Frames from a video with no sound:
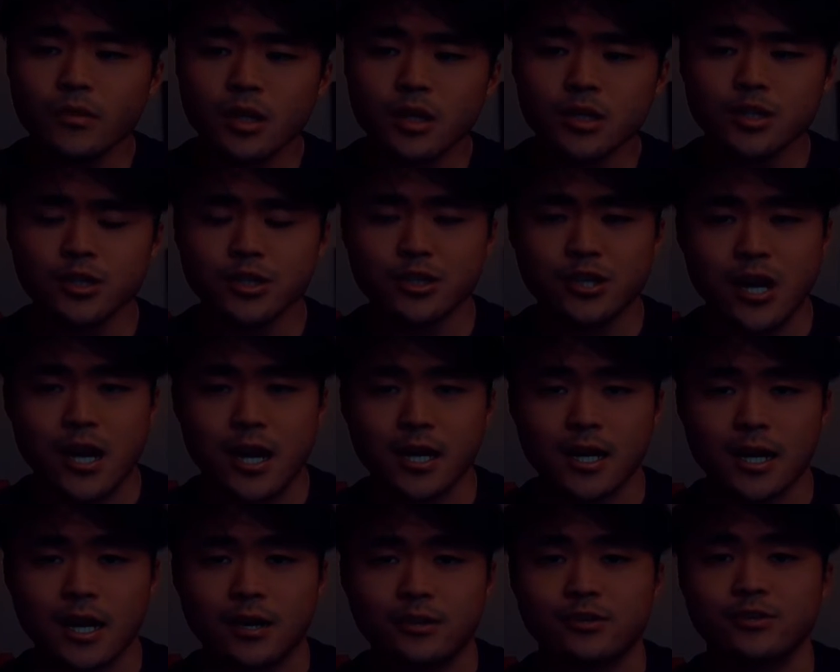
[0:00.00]
just
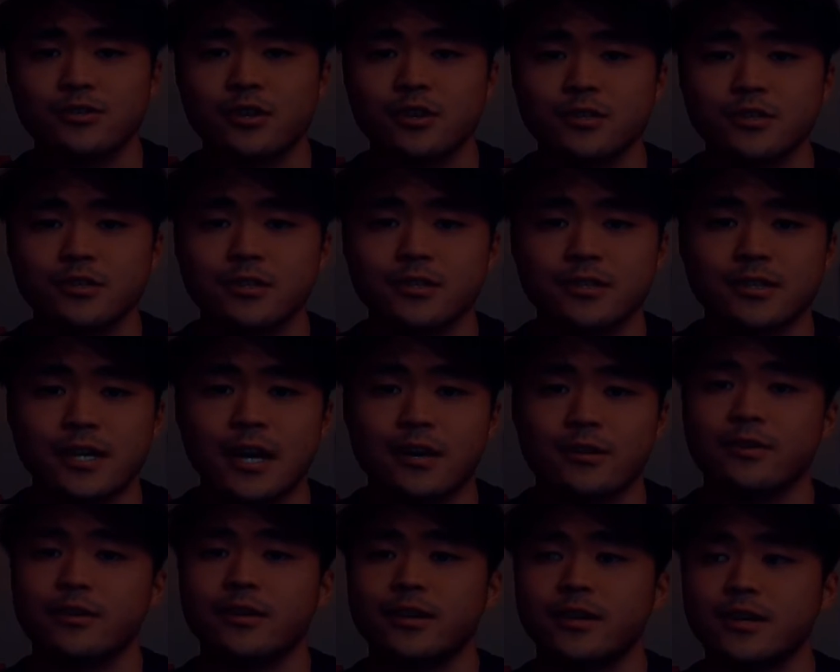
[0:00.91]
check how structurally
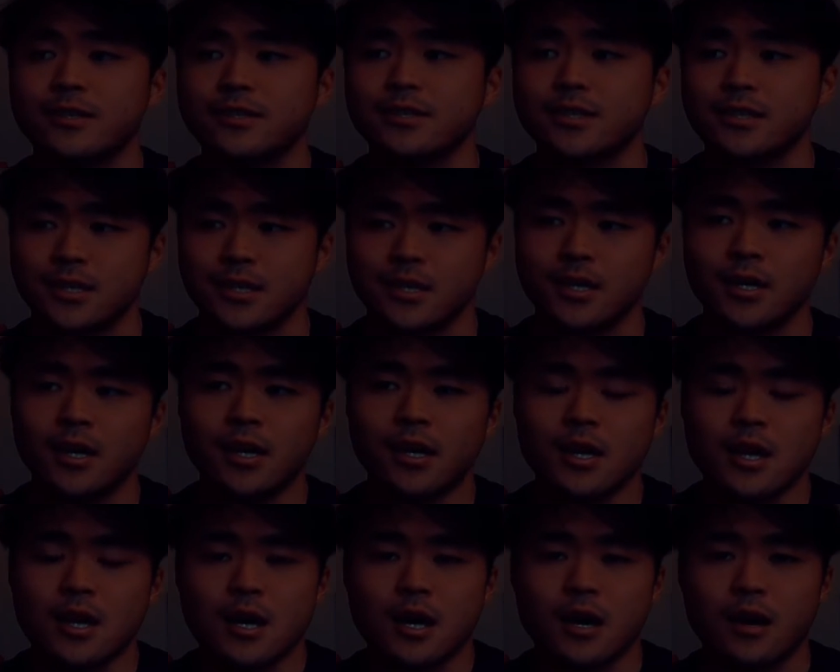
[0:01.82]
sound it is and
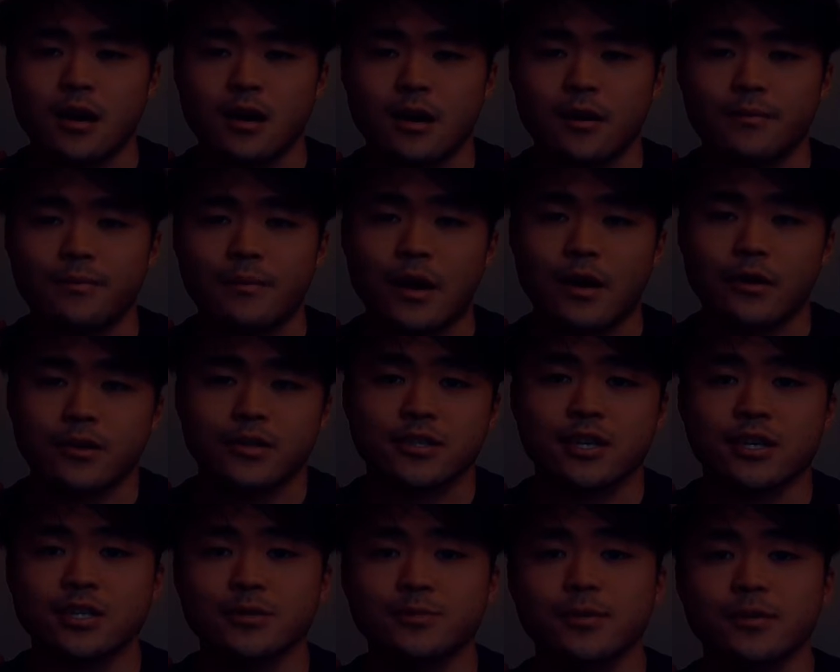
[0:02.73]
how
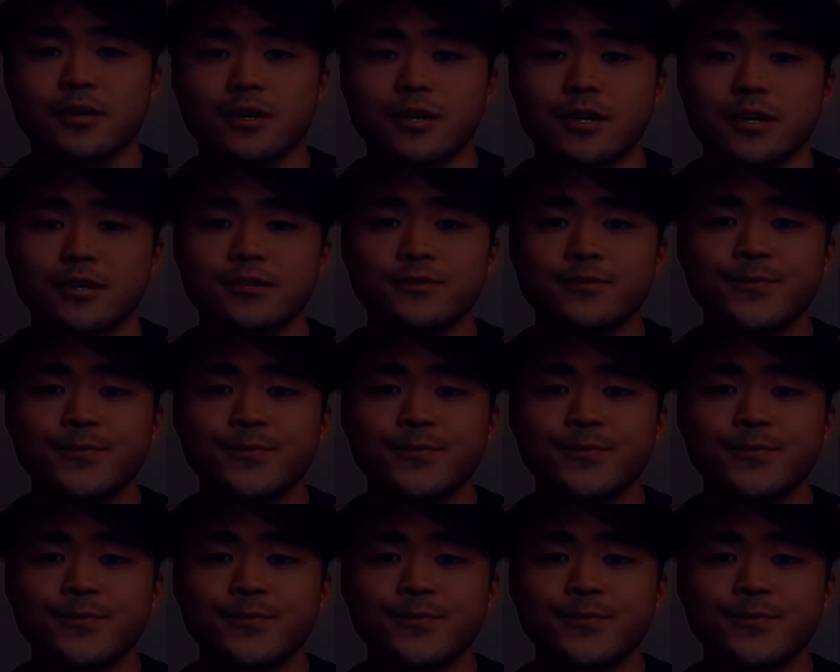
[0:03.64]
accessible it is.